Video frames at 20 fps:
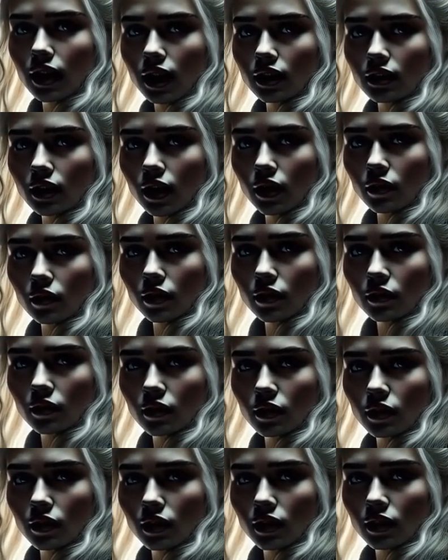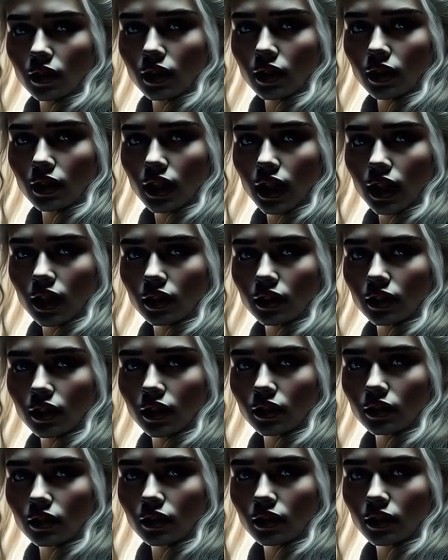The city is big and not everyone
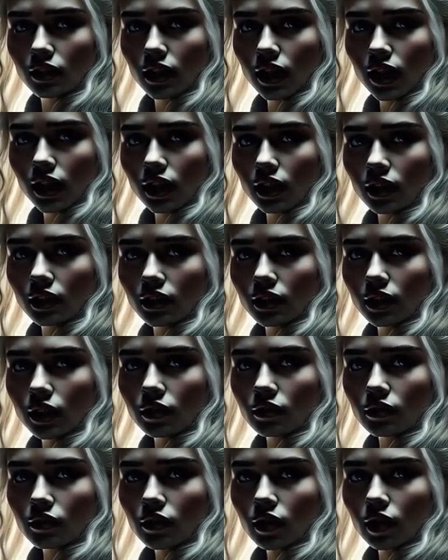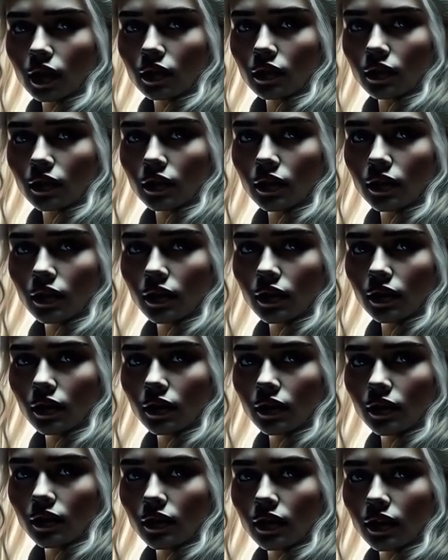is ready to bow to you. We can send
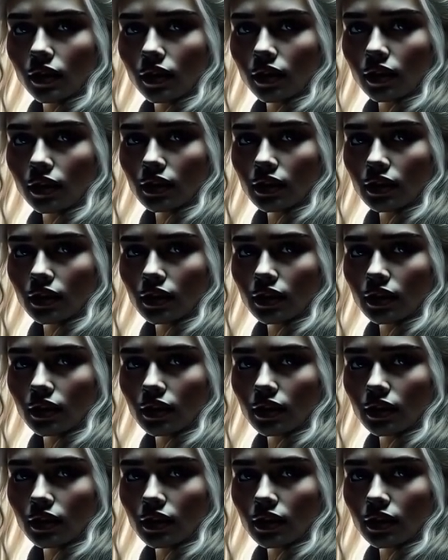loyal men."